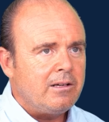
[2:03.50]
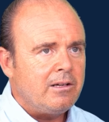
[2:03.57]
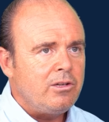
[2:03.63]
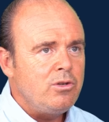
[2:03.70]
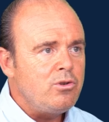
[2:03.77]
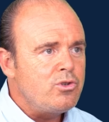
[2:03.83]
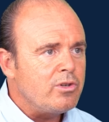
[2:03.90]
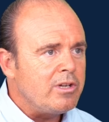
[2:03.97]

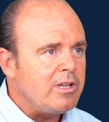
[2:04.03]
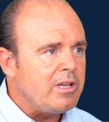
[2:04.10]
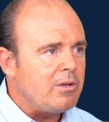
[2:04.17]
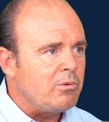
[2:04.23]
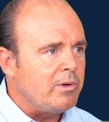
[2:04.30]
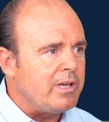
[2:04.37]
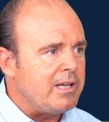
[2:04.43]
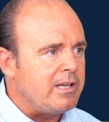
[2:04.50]

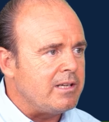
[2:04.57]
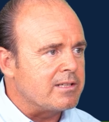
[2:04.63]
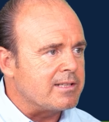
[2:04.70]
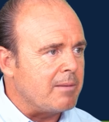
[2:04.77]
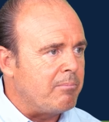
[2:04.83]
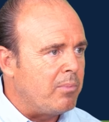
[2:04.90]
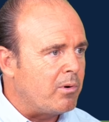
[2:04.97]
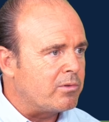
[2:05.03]
Usually we
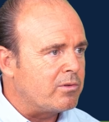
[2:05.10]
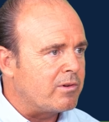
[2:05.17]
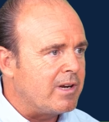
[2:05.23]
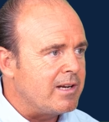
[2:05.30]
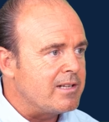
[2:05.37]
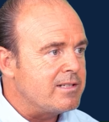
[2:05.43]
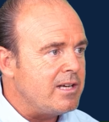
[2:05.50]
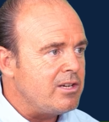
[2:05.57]
support
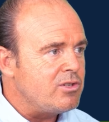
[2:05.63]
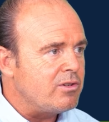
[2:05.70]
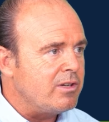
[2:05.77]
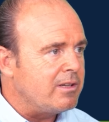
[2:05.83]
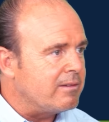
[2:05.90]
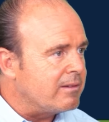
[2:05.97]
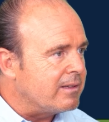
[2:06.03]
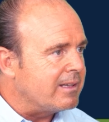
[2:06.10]

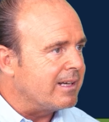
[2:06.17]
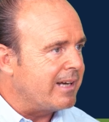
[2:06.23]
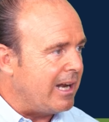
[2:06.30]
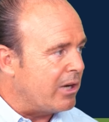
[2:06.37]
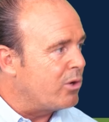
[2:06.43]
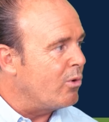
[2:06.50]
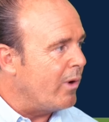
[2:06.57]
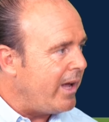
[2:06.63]
organizations in
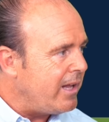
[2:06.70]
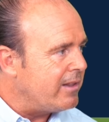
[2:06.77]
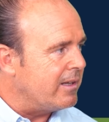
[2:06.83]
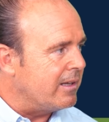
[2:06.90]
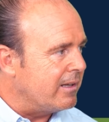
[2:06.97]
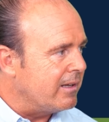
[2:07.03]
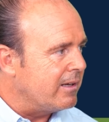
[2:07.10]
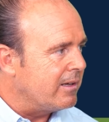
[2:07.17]

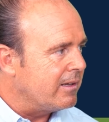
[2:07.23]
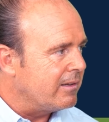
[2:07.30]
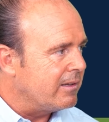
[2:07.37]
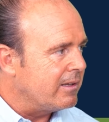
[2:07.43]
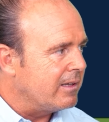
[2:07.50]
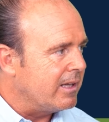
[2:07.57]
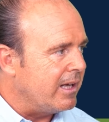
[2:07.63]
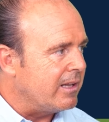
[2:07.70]
calculating
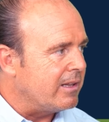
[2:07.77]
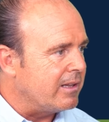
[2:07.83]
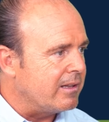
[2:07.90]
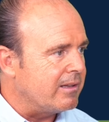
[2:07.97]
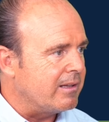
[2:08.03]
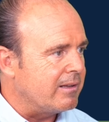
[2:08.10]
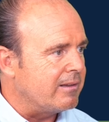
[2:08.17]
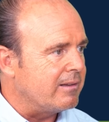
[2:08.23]

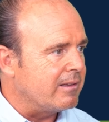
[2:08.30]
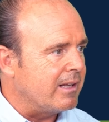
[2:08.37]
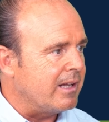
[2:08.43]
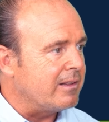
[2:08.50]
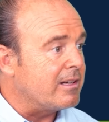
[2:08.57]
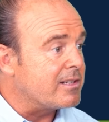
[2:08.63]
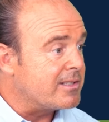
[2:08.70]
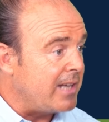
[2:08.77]
and
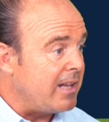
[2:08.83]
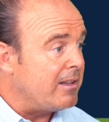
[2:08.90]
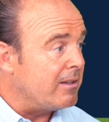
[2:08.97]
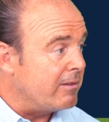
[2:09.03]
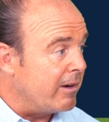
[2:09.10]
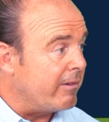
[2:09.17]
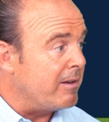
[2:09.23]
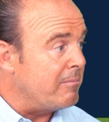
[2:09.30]

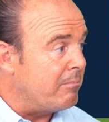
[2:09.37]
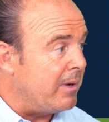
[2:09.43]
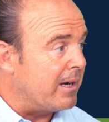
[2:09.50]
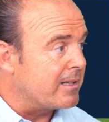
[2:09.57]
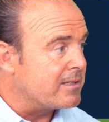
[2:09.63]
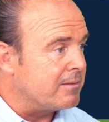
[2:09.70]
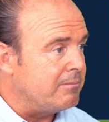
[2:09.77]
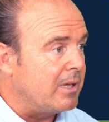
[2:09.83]
understanding their
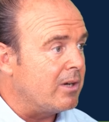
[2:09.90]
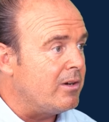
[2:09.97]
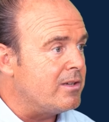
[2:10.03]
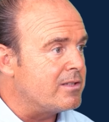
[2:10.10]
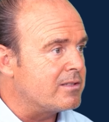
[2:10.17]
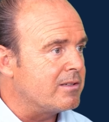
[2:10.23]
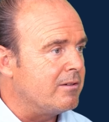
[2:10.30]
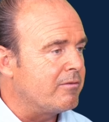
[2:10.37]
impacts,
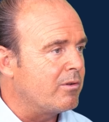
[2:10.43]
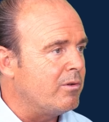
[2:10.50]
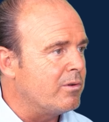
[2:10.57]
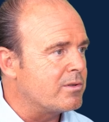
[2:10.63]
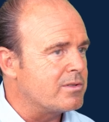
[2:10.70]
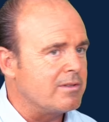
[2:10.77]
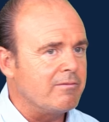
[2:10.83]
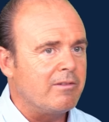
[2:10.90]
because of
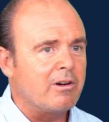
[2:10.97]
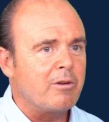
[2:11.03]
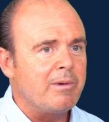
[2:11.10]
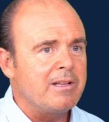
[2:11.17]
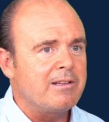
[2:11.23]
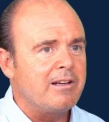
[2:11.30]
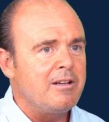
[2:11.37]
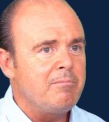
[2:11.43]
course
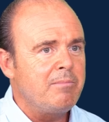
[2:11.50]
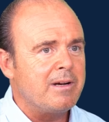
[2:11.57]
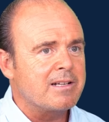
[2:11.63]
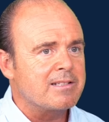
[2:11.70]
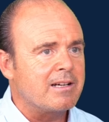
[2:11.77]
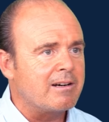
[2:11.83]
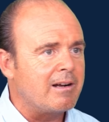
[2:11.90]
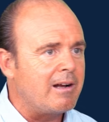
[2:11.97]
environmental
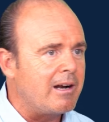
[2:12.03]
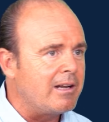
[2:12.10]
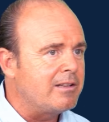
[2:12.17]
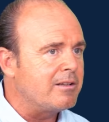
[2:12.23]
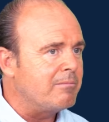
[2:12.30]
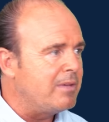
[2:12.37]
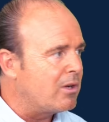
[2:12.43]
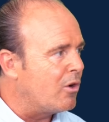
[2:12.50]
impacts are a
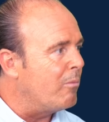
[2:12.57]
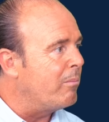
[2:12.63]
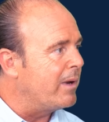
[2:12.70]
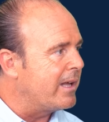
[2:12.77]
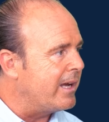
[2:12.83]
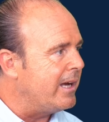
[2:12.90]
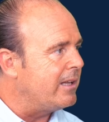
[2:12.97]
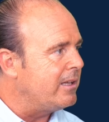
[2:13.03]
little bit
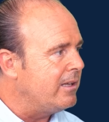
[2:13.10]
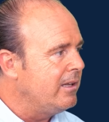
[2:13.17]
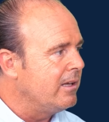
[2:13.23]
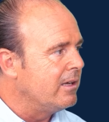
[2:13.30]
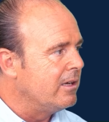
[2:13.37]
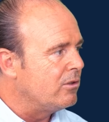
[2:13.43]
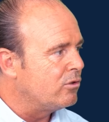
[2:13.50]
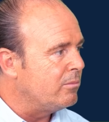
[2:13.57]
complicated
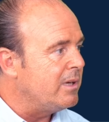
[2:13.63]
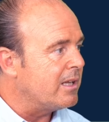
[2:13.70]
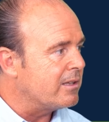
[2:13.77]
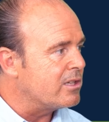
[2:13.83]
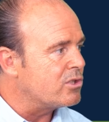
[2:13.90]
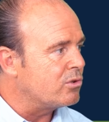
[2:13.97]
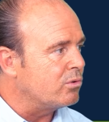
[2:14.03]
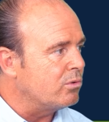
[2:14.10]
to be
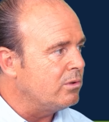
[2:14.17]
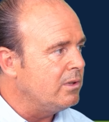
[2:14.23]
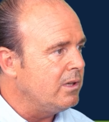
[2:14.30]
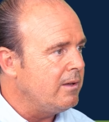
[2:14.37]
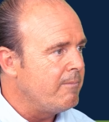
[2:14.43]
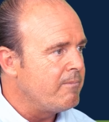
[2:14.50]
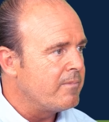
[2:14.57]
understood.